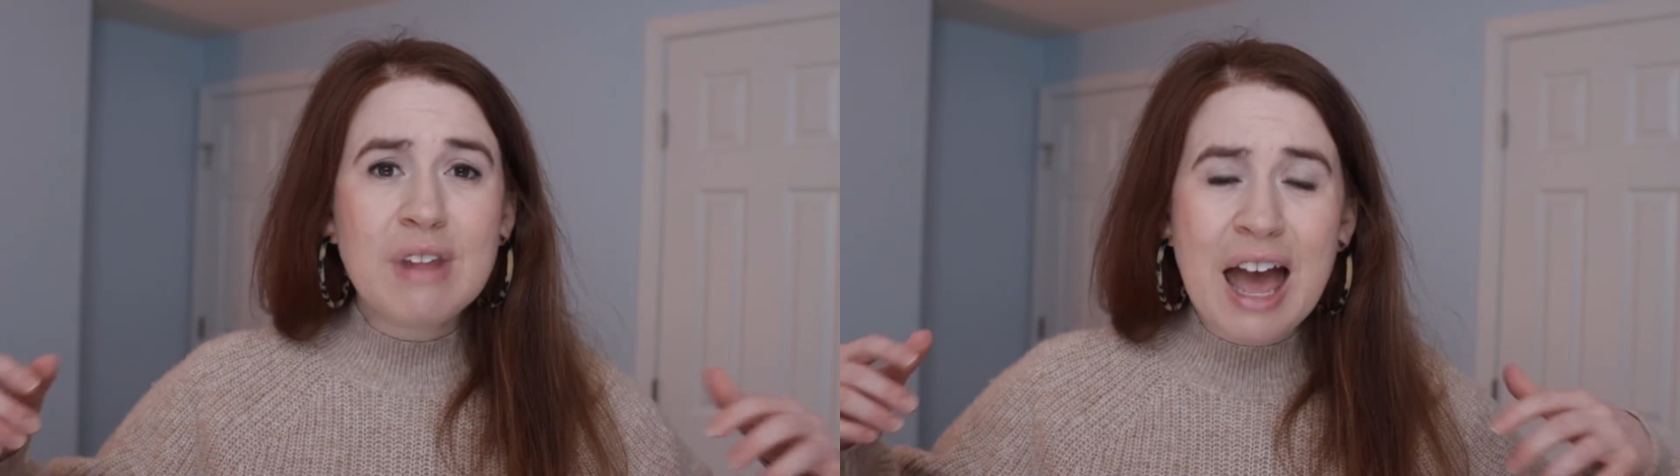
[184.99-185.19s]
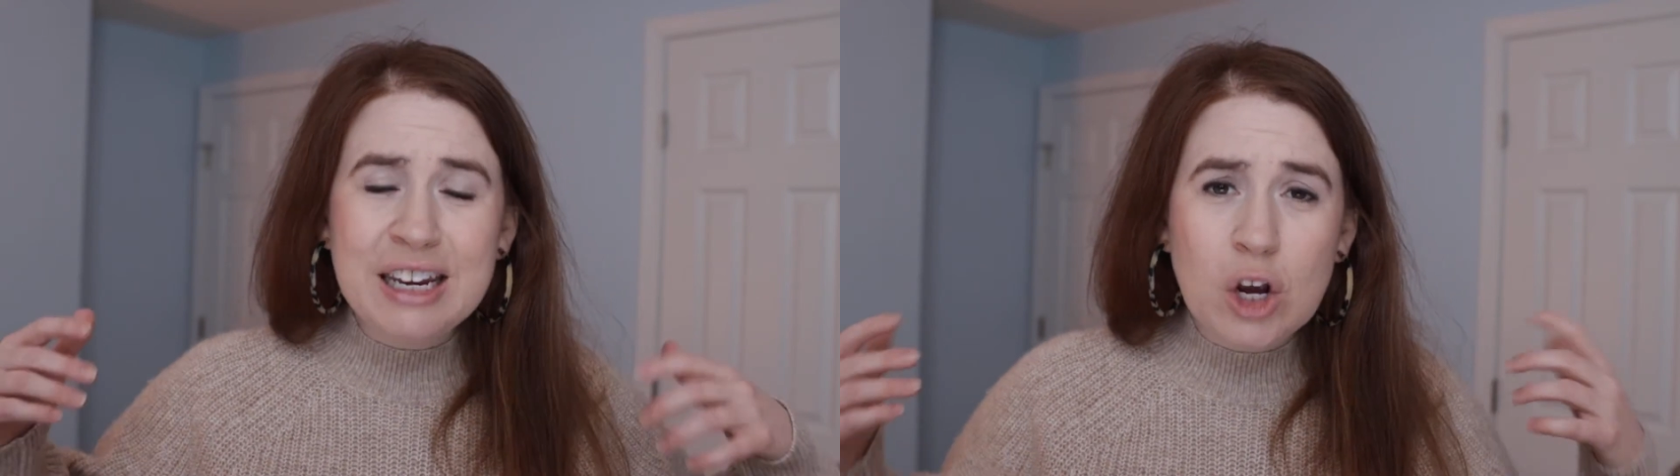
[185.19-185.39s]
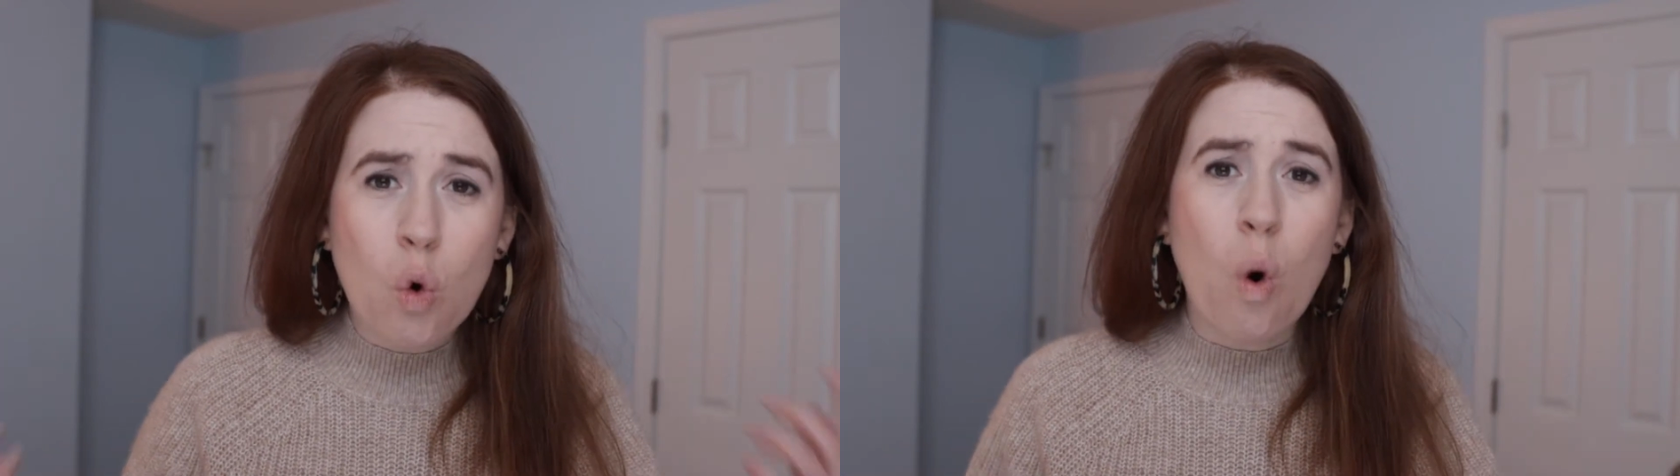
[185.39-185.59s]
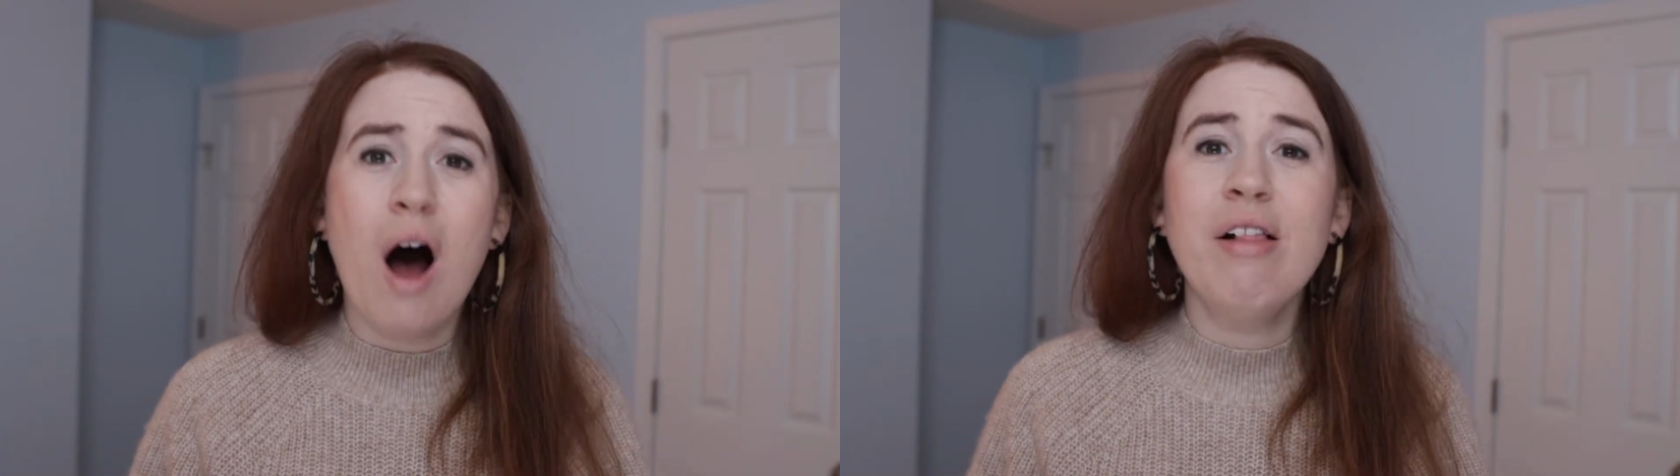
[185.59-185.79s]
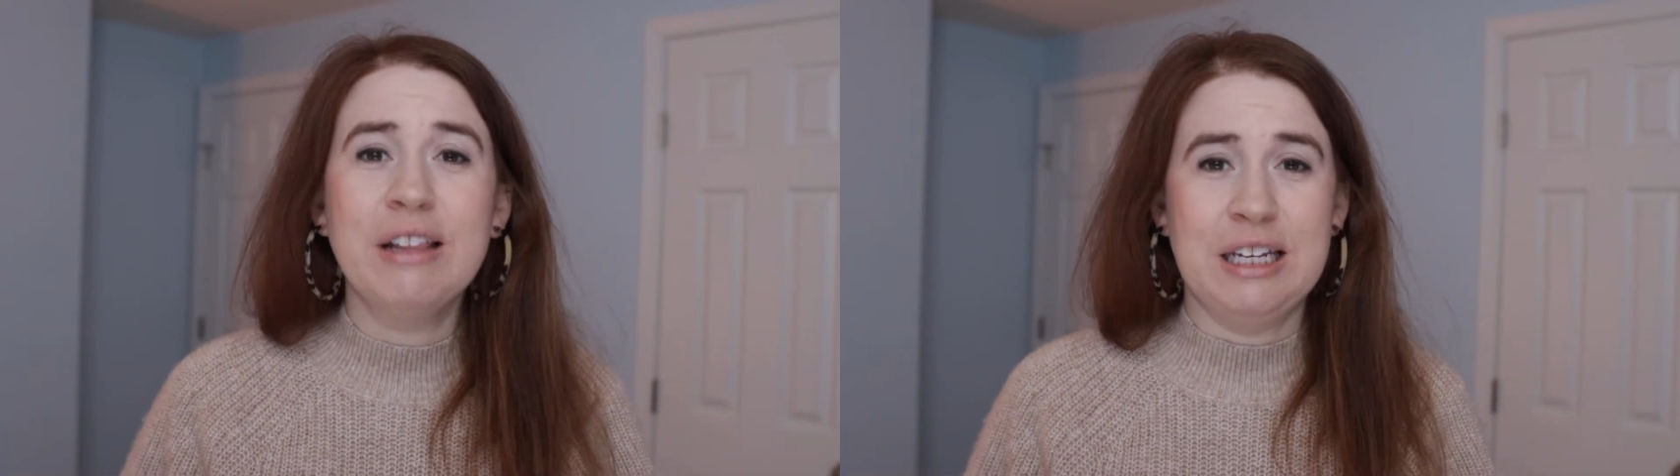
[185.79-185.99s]
and
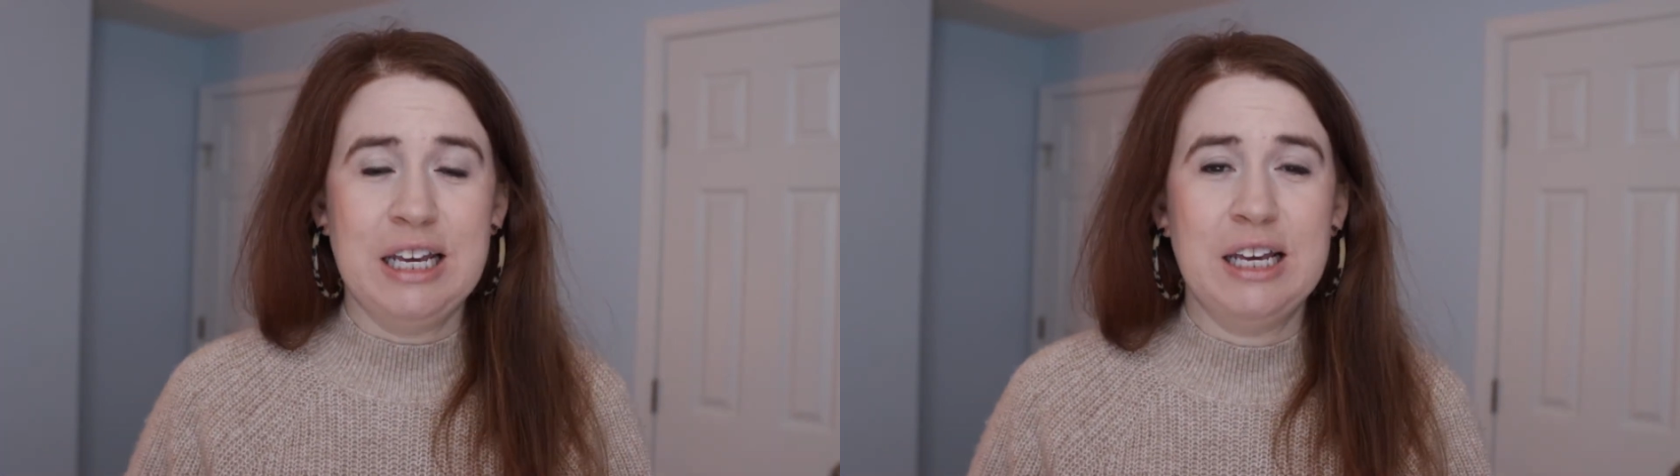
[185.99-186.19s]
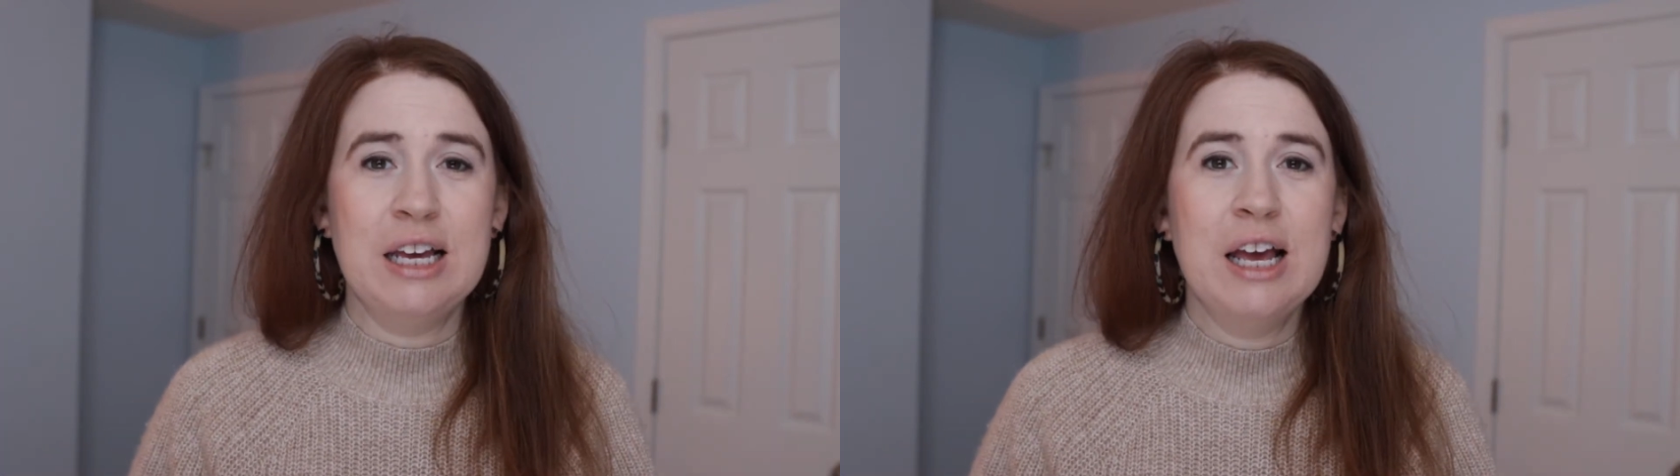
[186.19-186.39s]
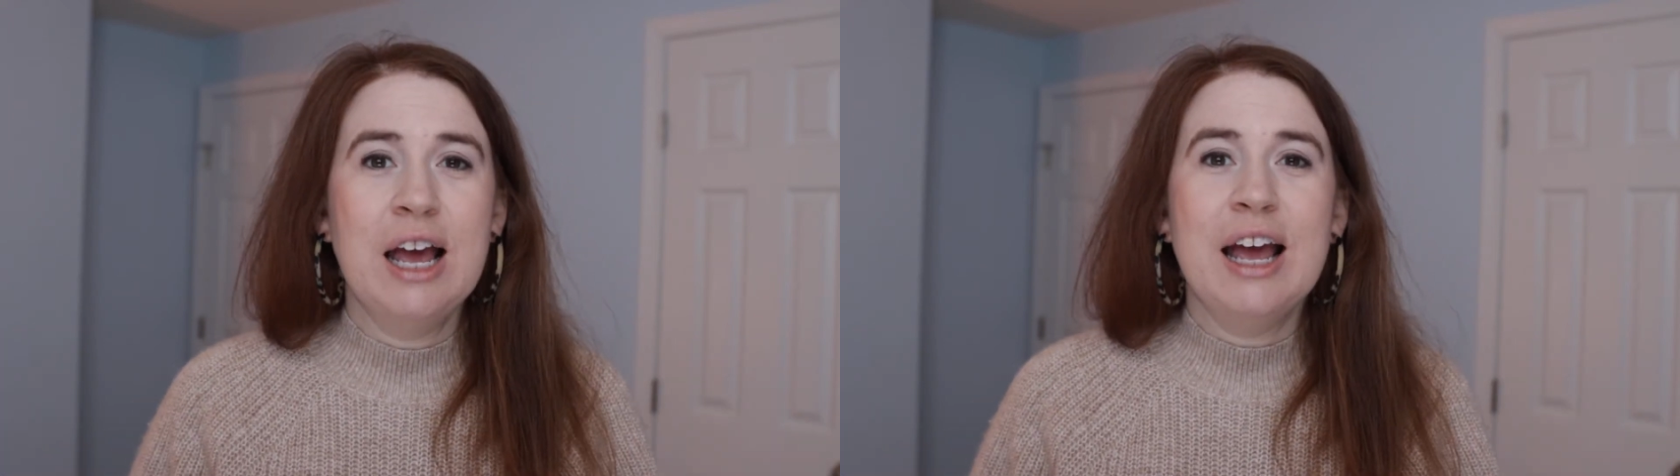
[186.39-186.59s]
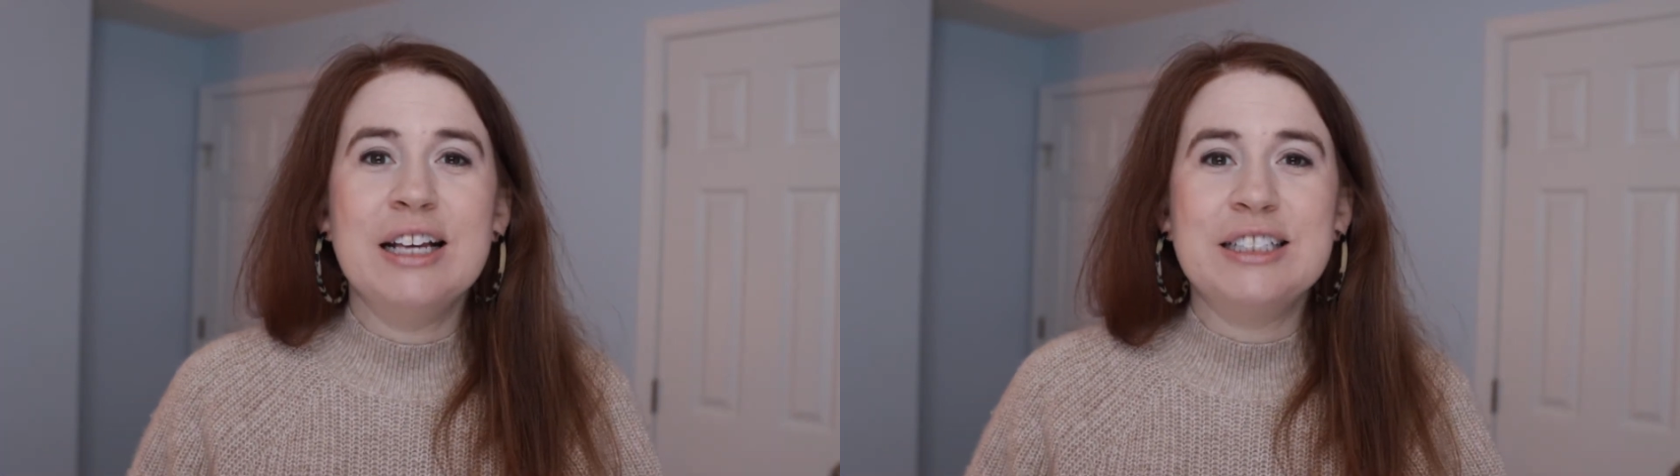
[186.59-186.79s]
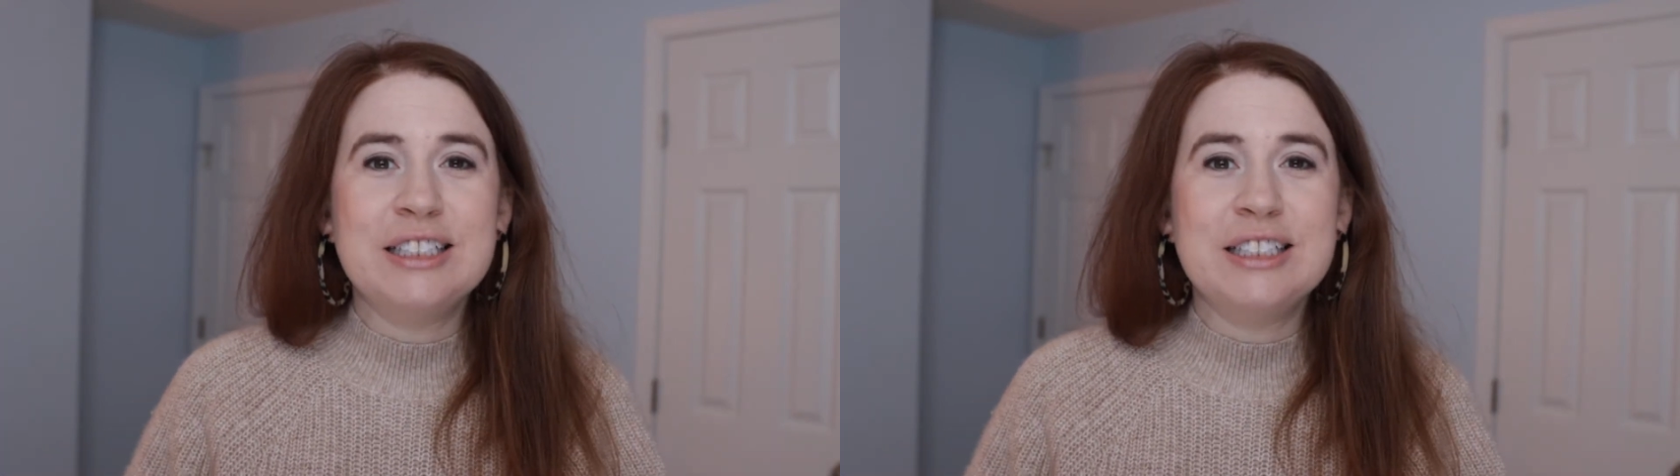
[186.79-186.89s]
equality is